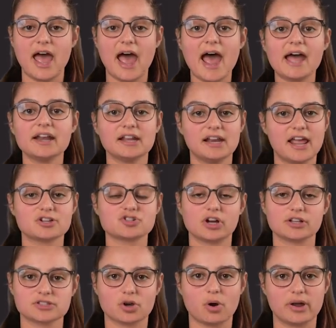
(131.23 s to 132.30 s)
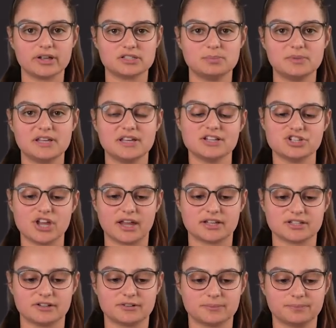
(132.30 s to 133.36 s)
and electrons are going to be
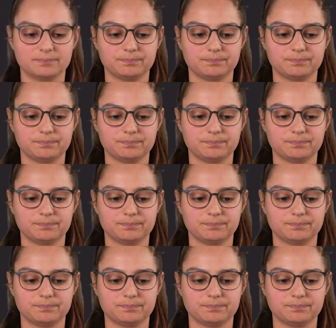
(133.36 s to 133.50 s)
ejected.